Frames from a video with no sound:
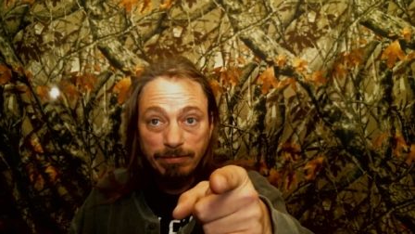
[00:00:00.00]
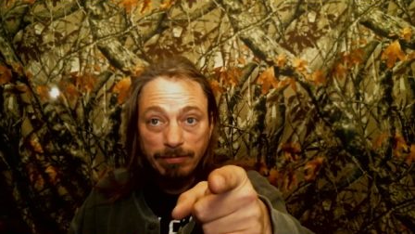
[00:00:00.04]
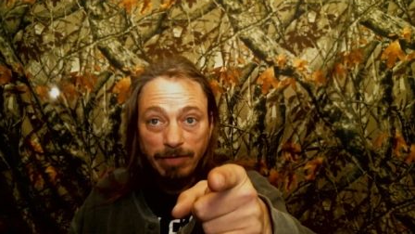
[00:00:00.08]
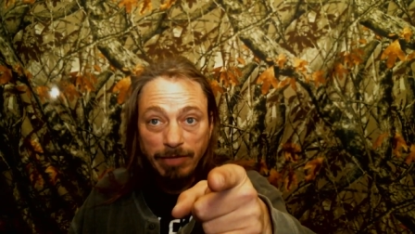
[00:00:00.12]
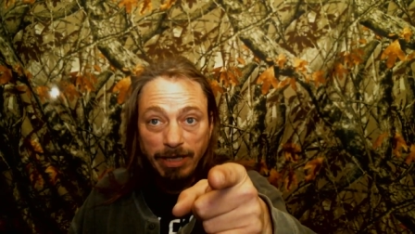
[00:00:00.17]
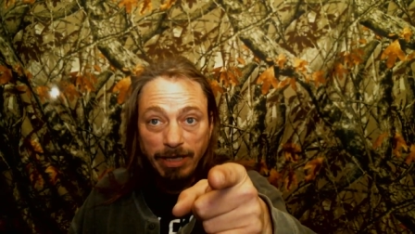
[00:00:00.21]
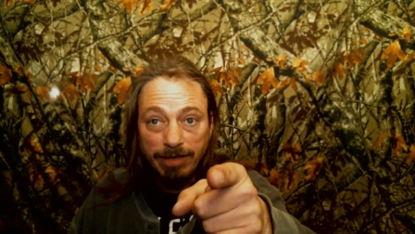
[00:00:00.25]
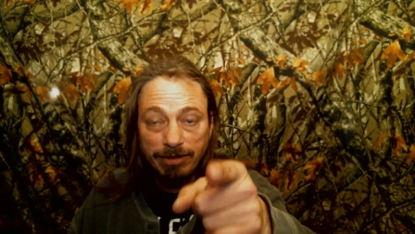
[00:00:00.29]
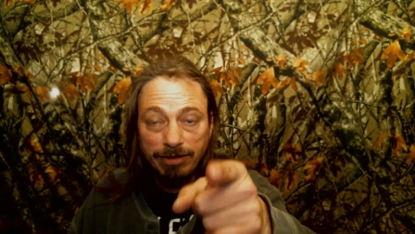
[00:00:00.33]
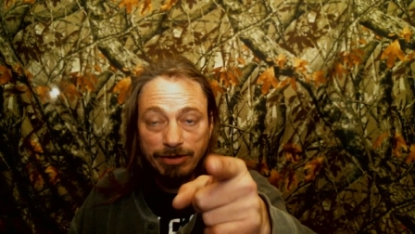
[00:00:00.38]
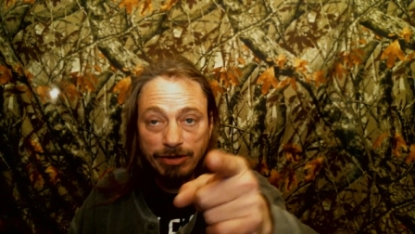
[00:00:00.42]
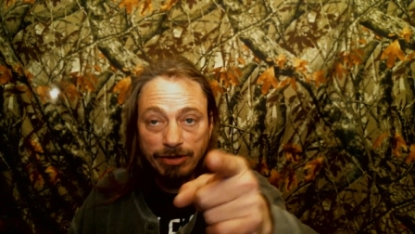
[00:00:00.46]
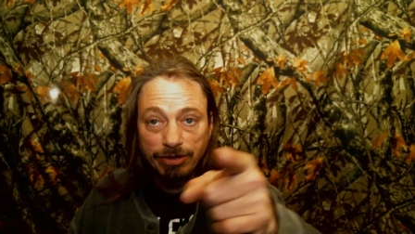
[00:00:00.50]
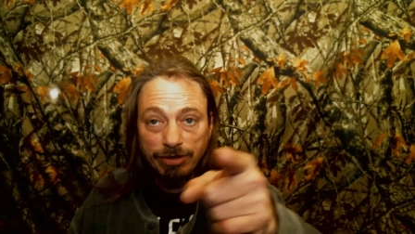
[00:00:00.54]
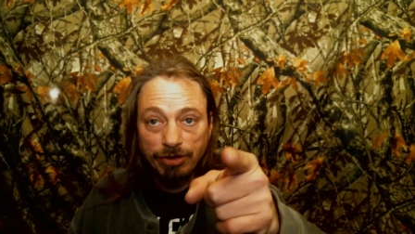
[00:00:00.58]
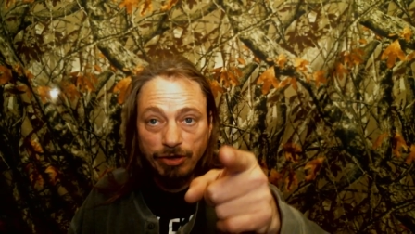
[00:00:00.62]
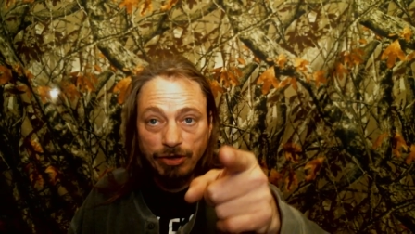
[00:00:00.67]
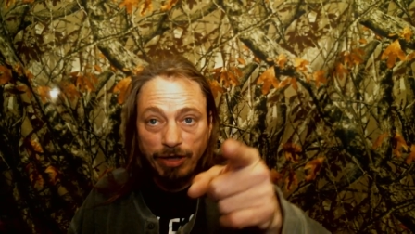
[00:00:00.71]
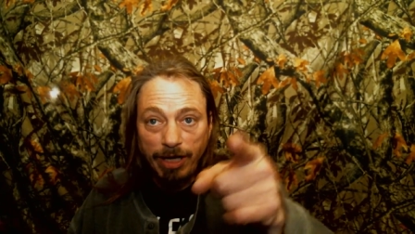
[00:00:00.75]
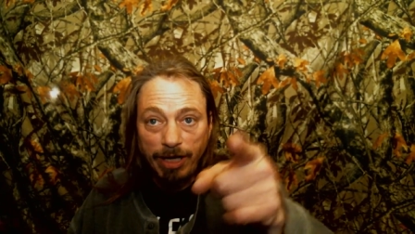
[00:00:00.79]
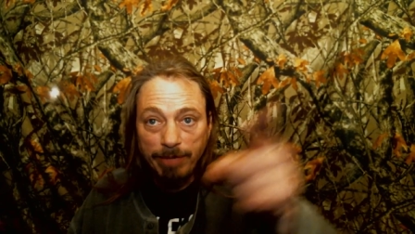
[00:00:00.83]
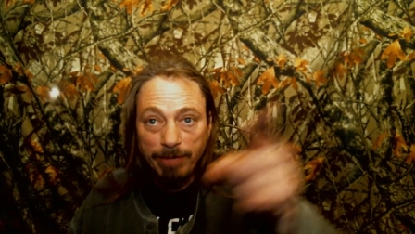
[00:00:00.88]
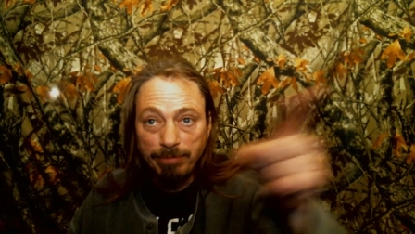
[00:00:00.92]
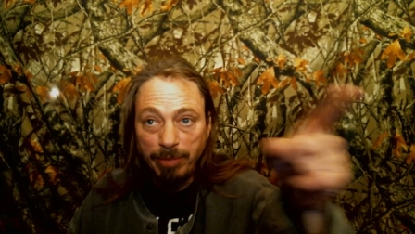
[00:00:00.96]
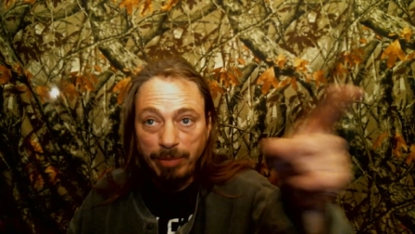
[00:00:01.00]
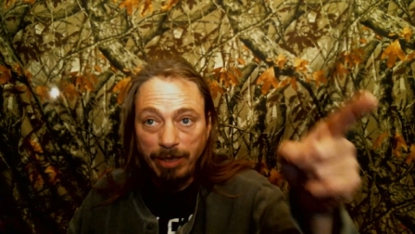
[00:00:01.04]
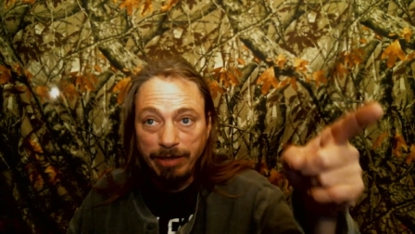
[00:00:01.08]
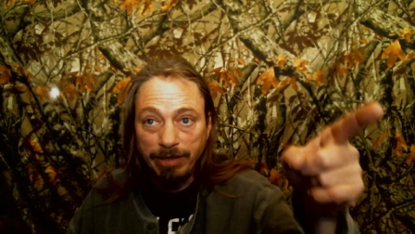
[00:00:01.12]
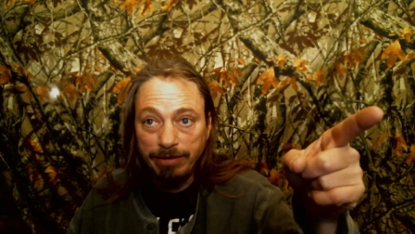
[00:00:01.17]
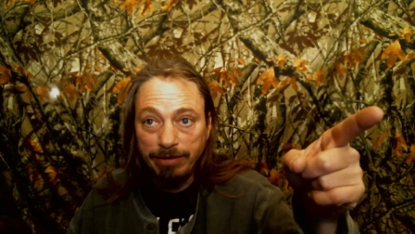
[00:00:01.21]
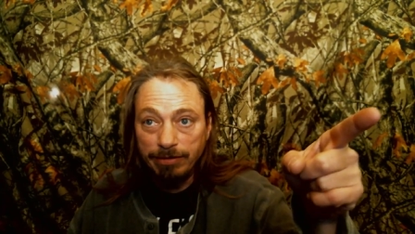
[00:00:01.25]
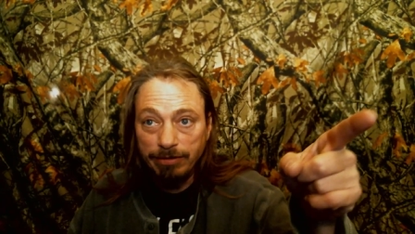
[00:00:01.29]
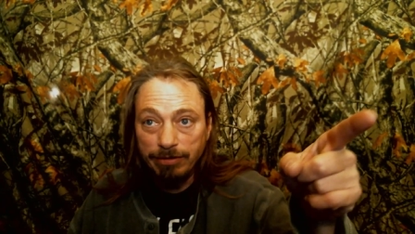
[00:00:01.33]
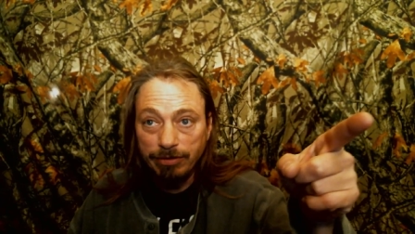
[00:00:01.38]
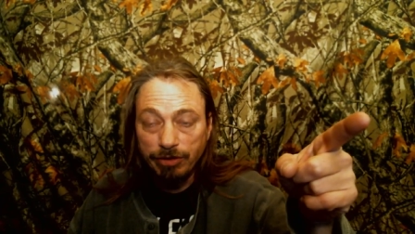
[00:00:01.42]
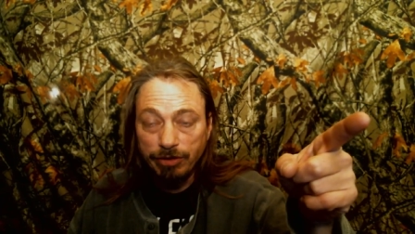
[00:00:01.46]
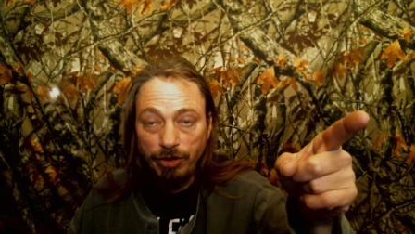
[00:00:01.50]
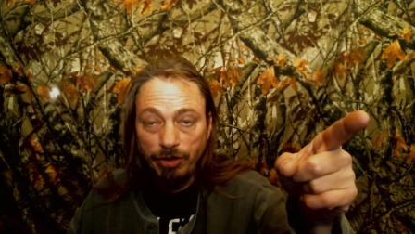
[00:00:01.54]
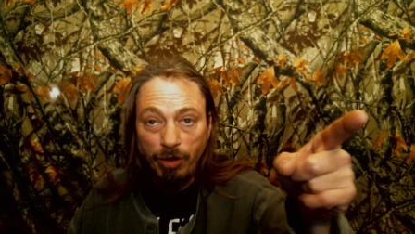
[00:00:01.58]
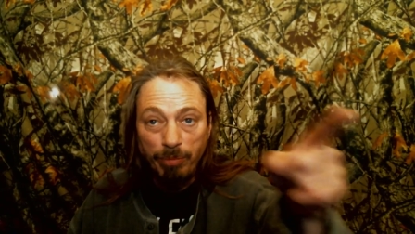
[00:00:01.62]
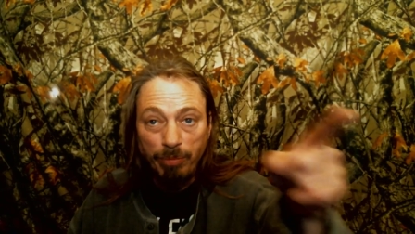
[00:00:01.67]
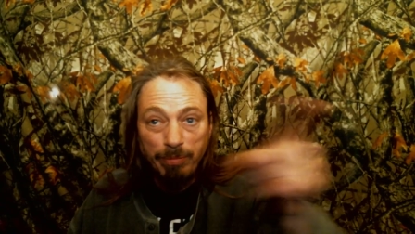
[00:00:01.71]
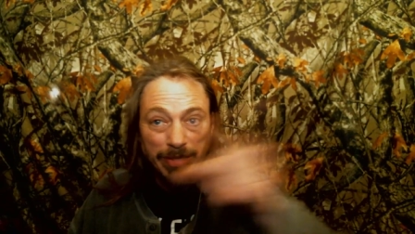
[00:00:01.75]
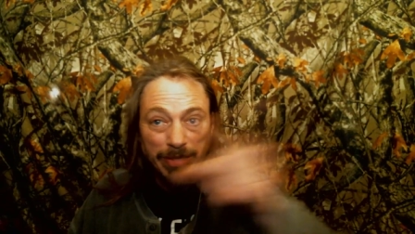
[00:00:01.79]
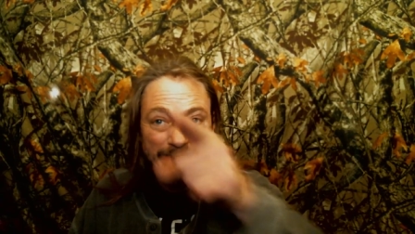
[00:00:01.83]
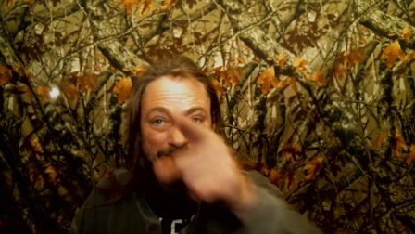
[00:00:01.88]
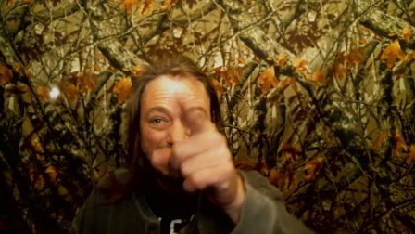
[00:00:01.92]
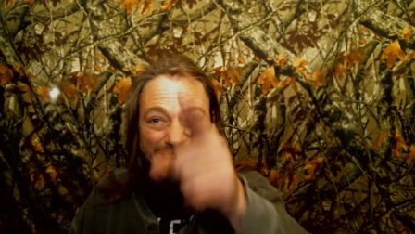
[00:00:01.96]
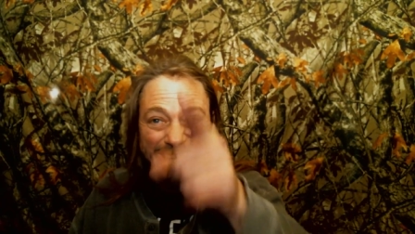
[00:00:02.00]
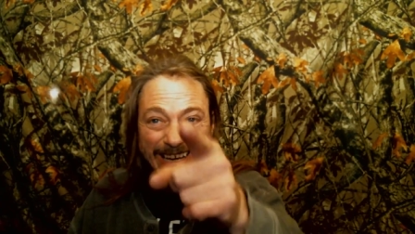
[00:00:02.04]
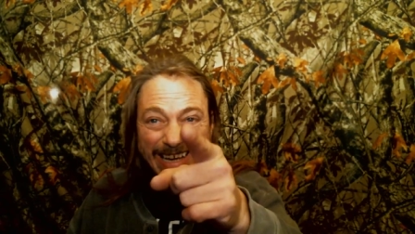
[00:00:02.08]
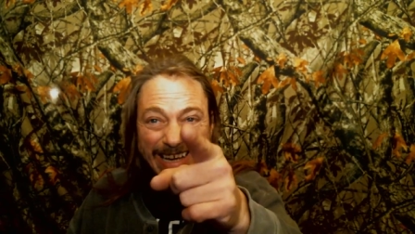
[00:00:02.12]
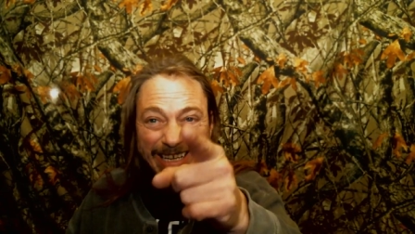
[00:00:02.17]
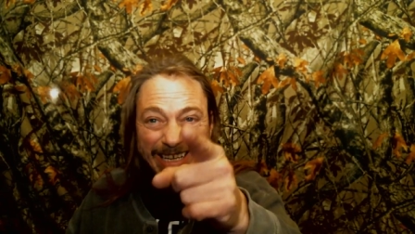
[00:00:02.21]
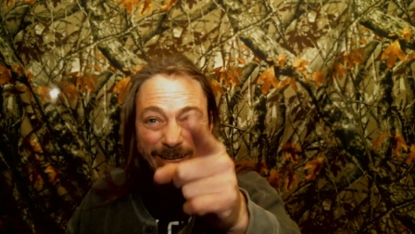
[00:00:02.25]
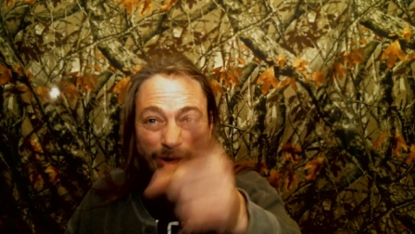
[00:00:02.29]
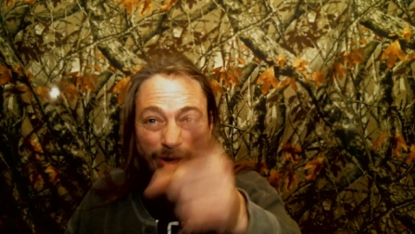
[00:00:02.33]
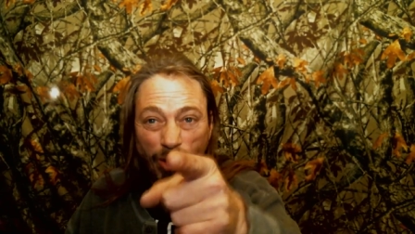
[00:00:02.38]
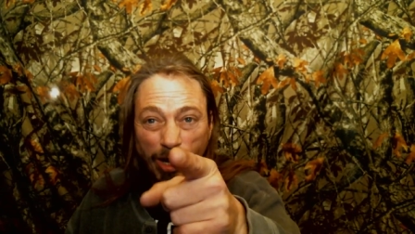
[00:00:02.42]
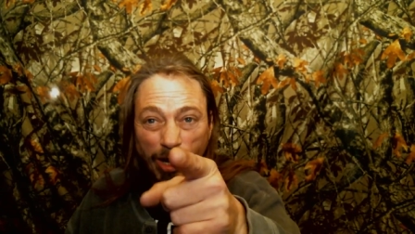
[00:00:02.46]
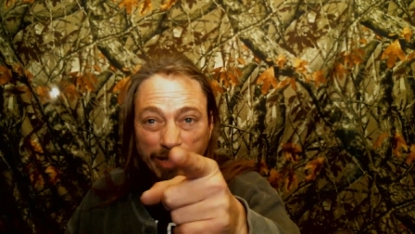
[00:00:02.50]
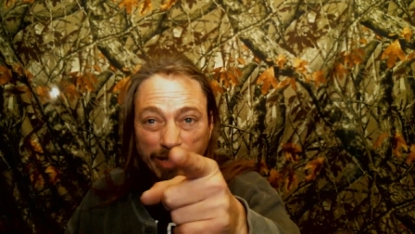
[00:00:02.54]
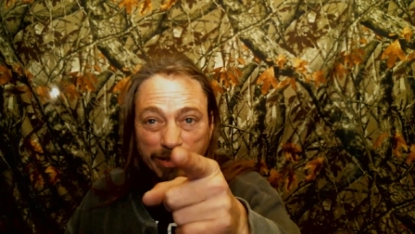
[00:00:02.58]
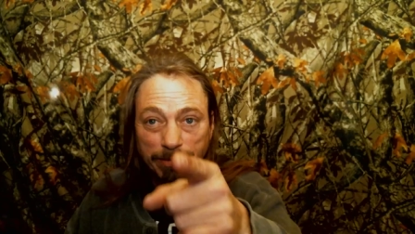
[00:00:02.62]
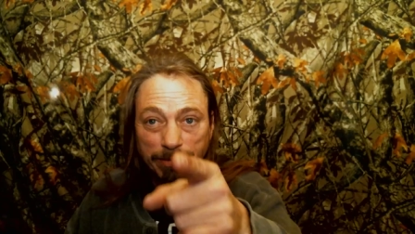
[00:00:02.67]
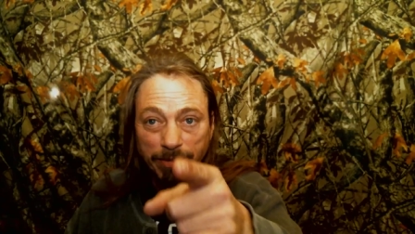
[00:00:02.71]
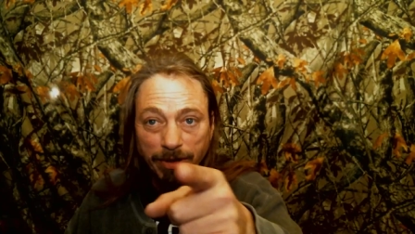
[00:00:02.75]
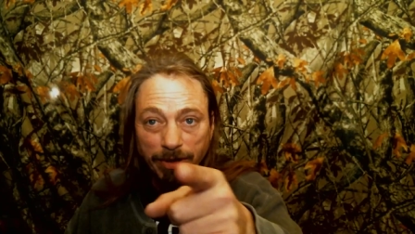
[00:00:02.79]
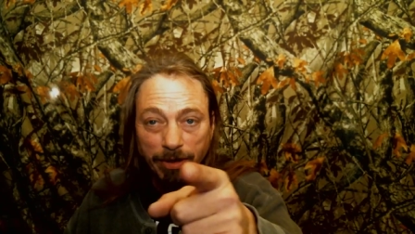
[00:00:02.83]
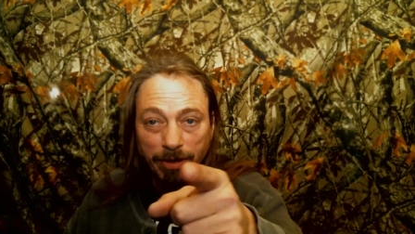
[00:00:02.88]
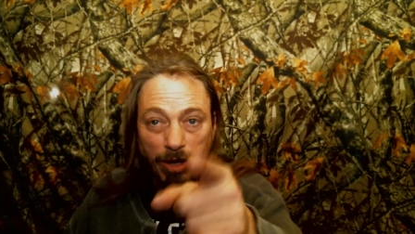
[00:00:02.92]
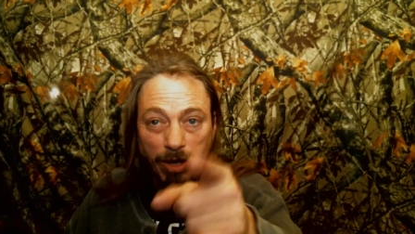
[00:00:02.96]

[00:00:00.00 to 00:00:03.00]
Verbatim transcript: hit the subscribe button so you don't miss any awesome or,